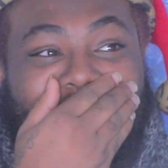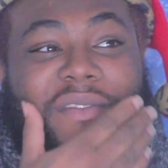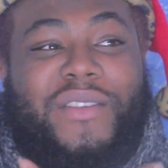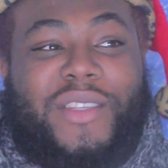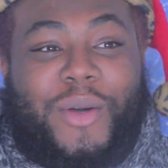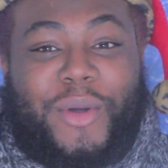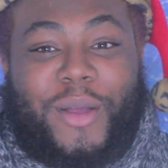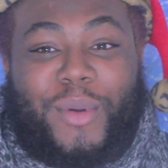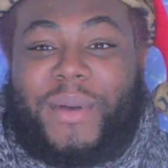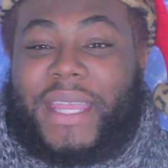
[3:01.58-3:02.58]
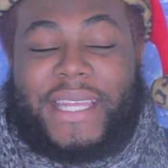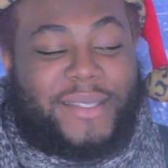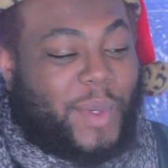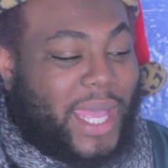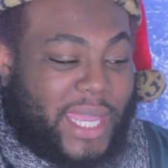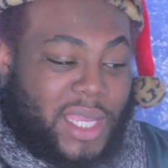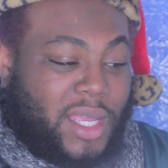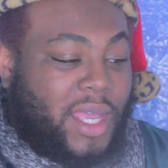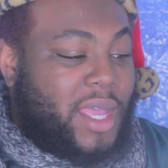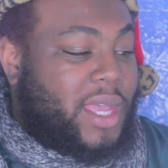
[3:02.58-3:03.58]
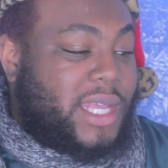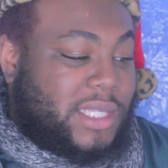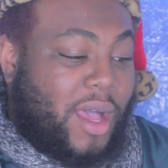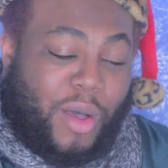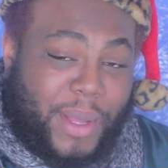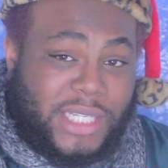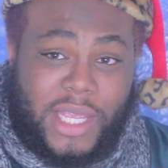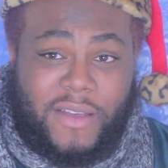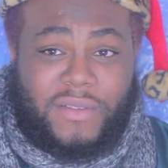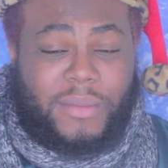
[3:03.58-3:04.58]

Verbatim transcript: and I feel so horrible, but guess what? It's a whole bunch of